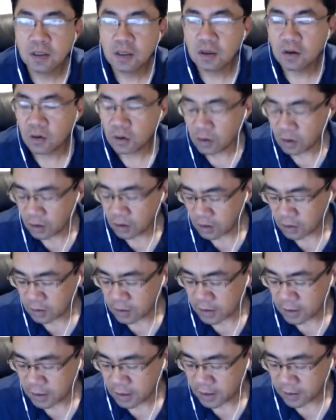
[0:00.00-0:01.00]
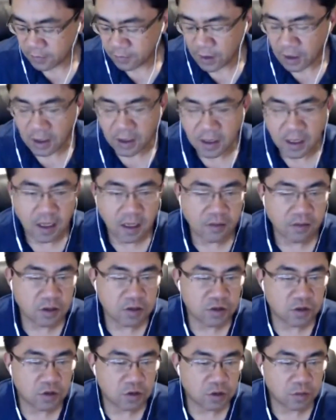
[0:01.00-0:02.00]
or on any of our
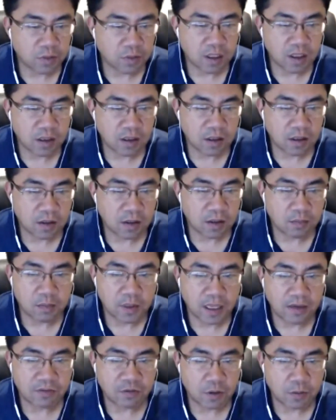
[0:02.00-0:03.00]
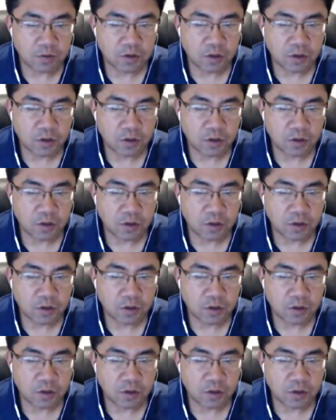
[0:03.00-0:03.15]
social media platforms.